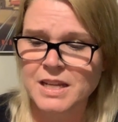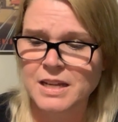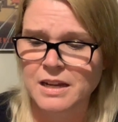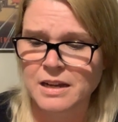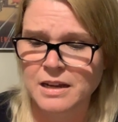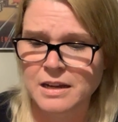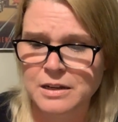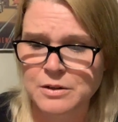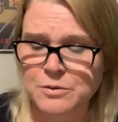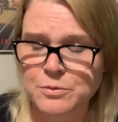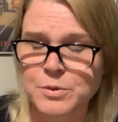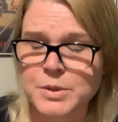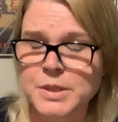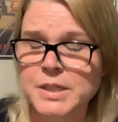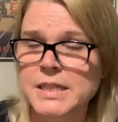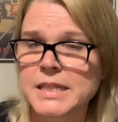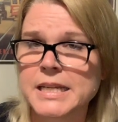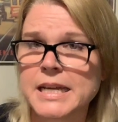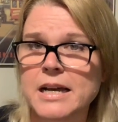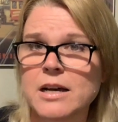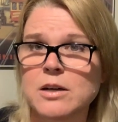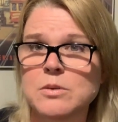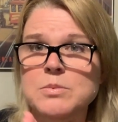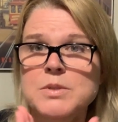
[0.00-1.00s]
Uh,
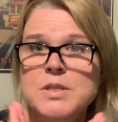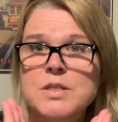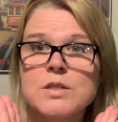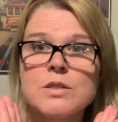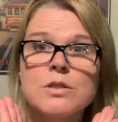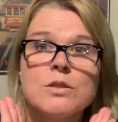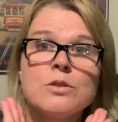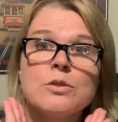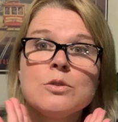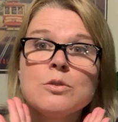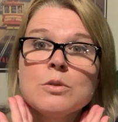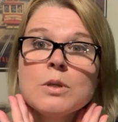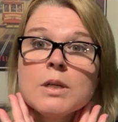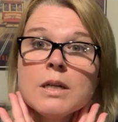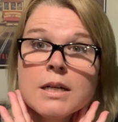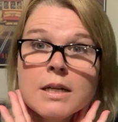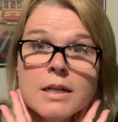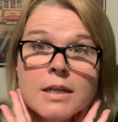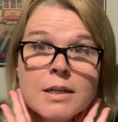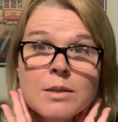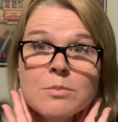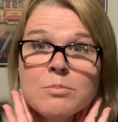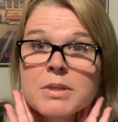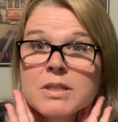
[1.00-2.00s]
really helps to
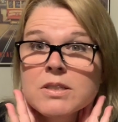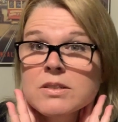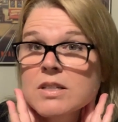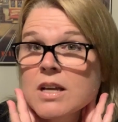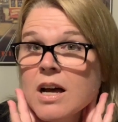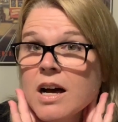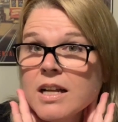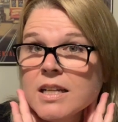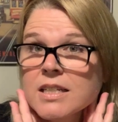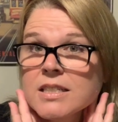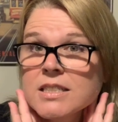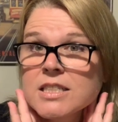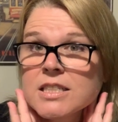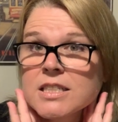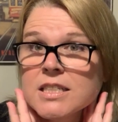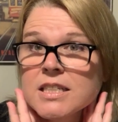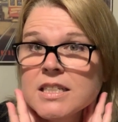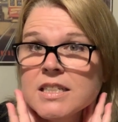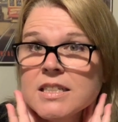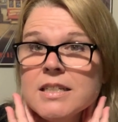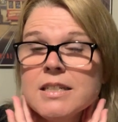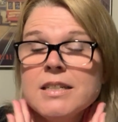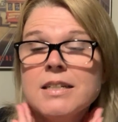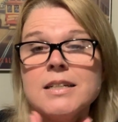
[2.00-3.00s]
build
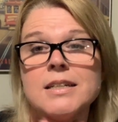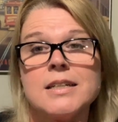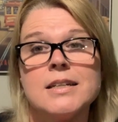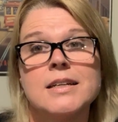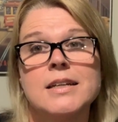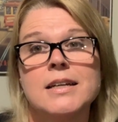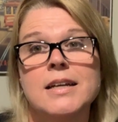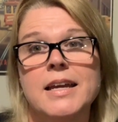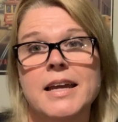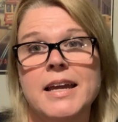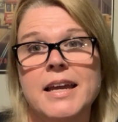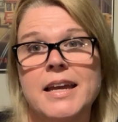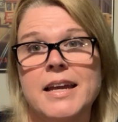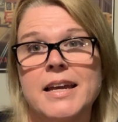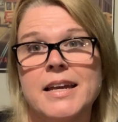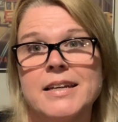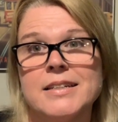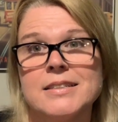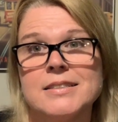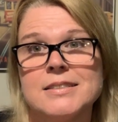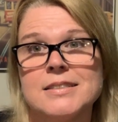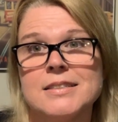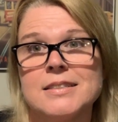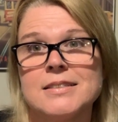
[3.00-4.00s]
collagen
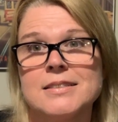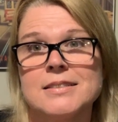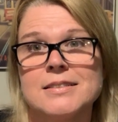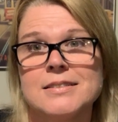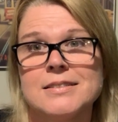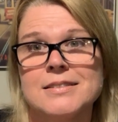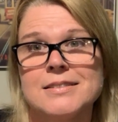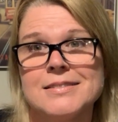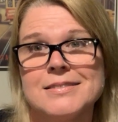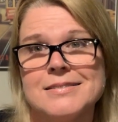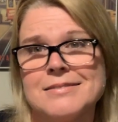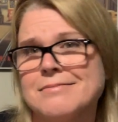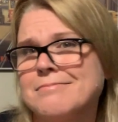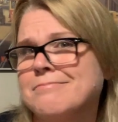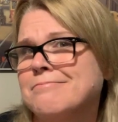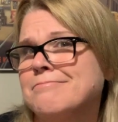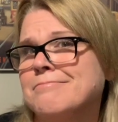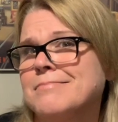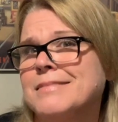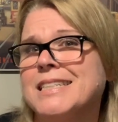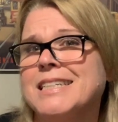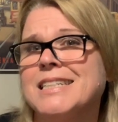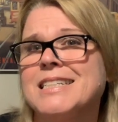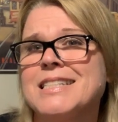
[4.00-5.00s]
and
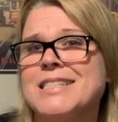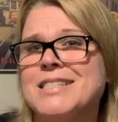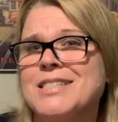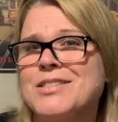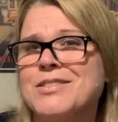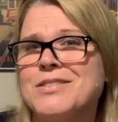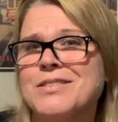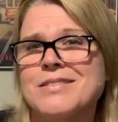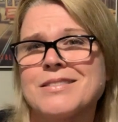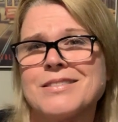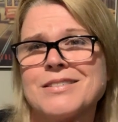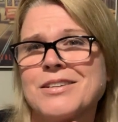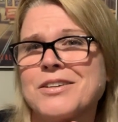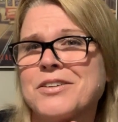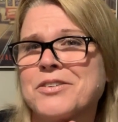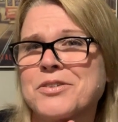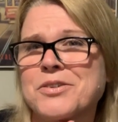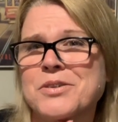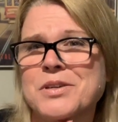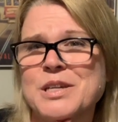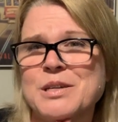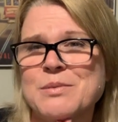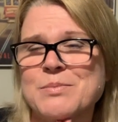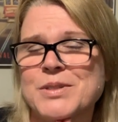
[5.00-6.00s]
it's, you know,
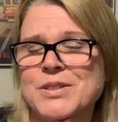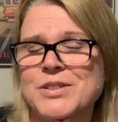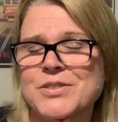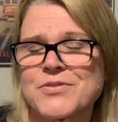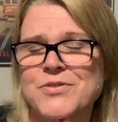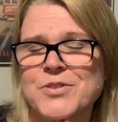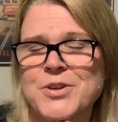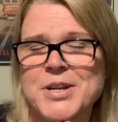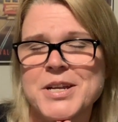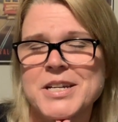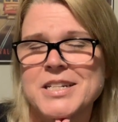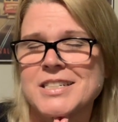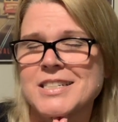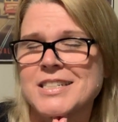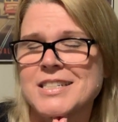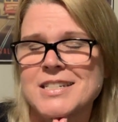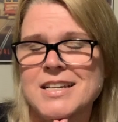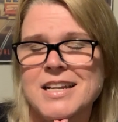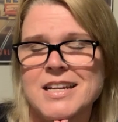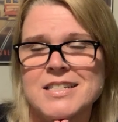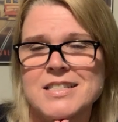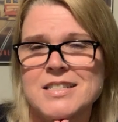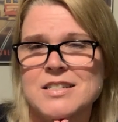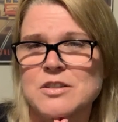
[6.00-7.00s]
you keep it in the fridge, it's
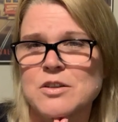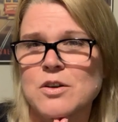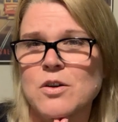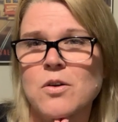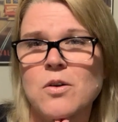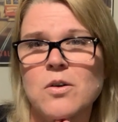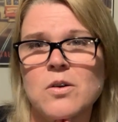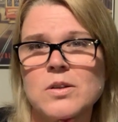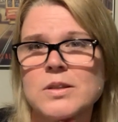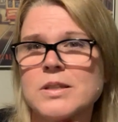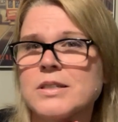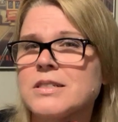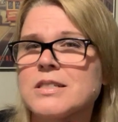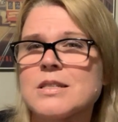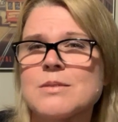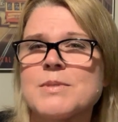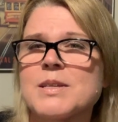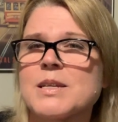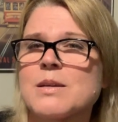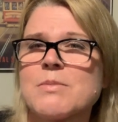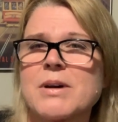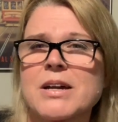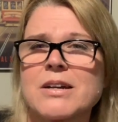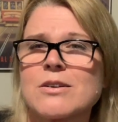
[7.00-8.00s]
nice and cold. There's
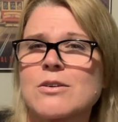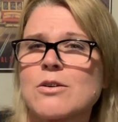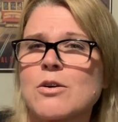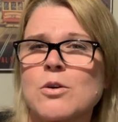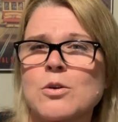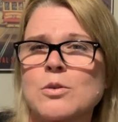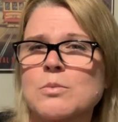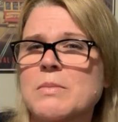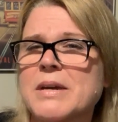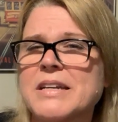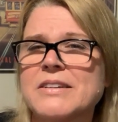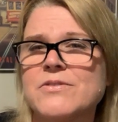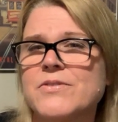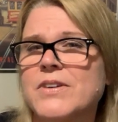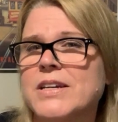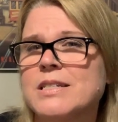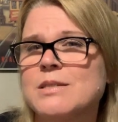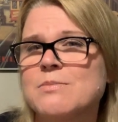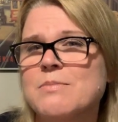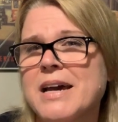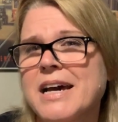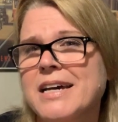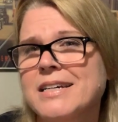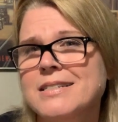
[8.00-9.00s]
something about a cold
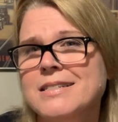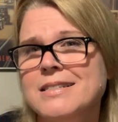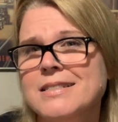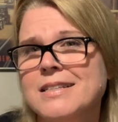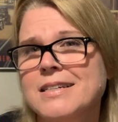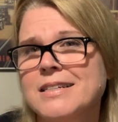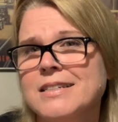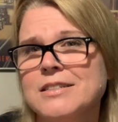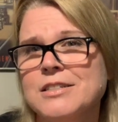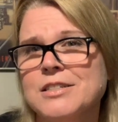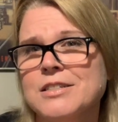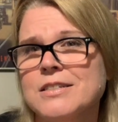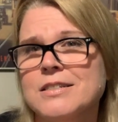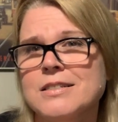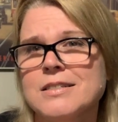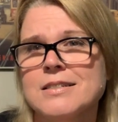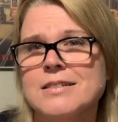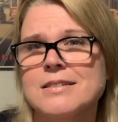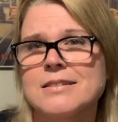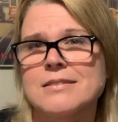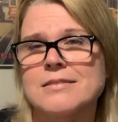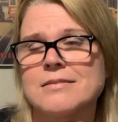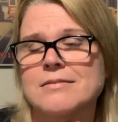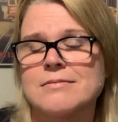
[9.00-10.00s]
face mask that
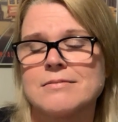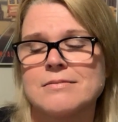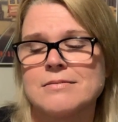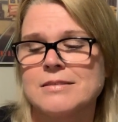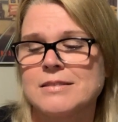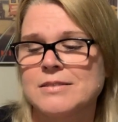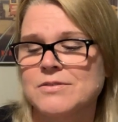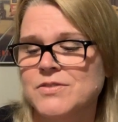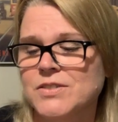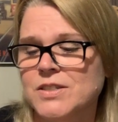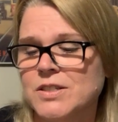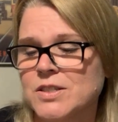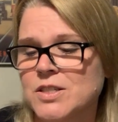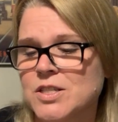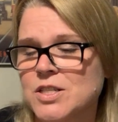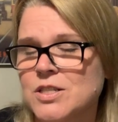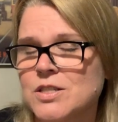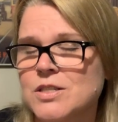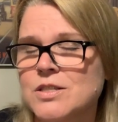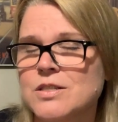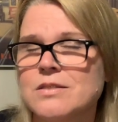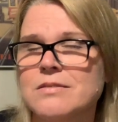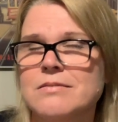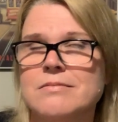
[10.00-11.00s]
just
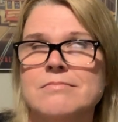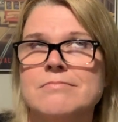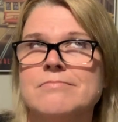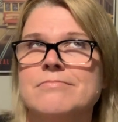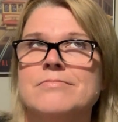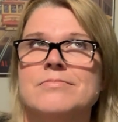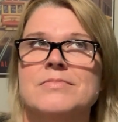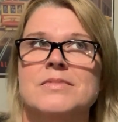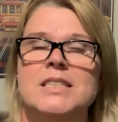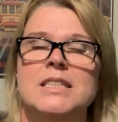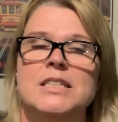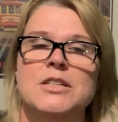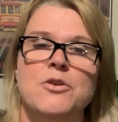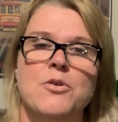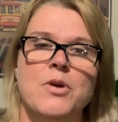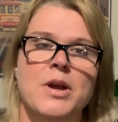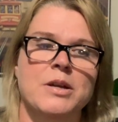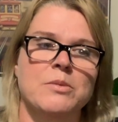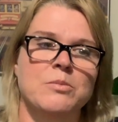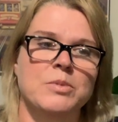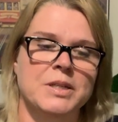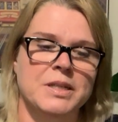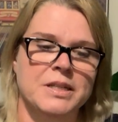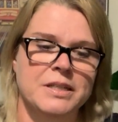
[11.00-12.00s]
feels
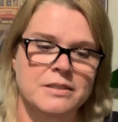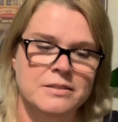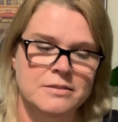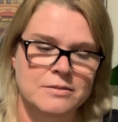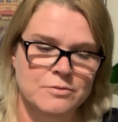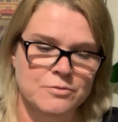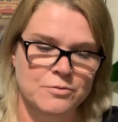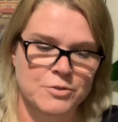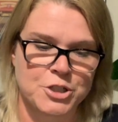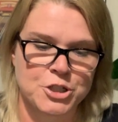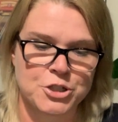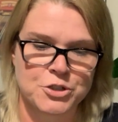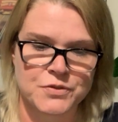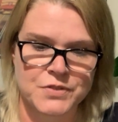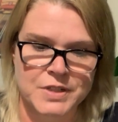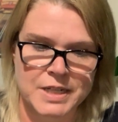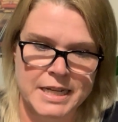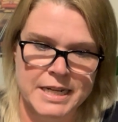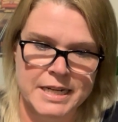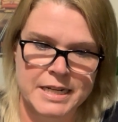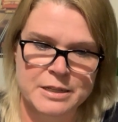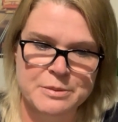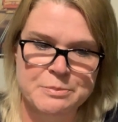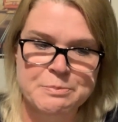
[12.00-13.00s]
incredibly
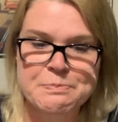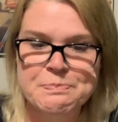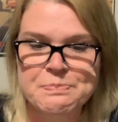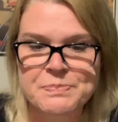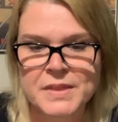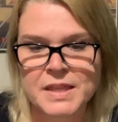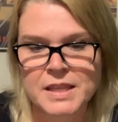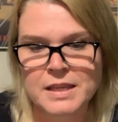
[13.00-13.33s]
rejuvenating.